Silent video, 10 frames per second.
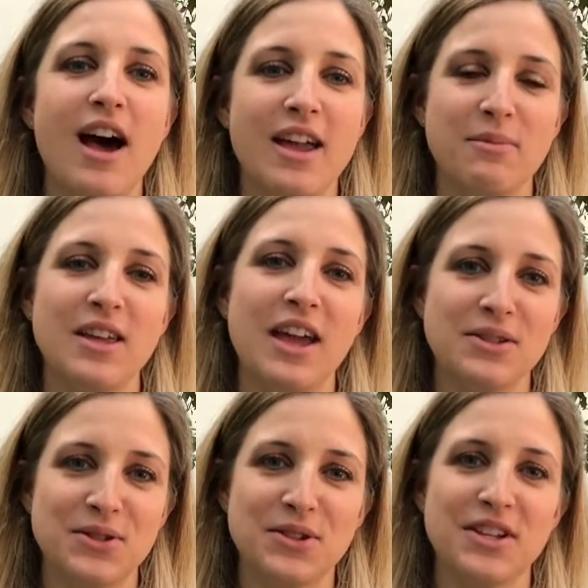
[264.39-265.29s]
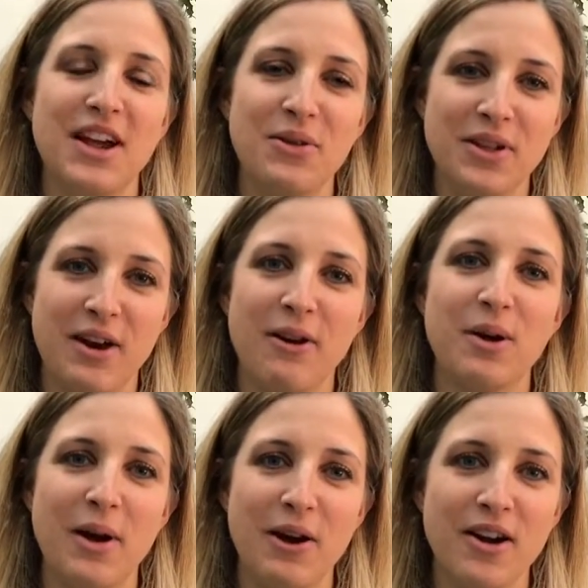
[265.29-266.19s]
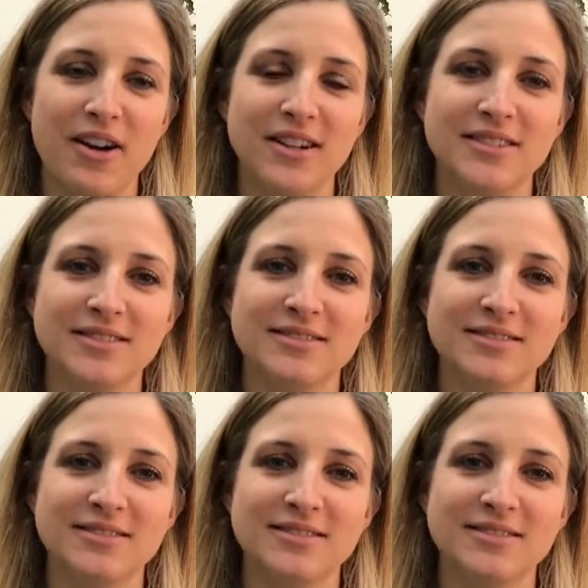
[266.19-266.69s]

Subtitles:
I am the answer to healthcare in America.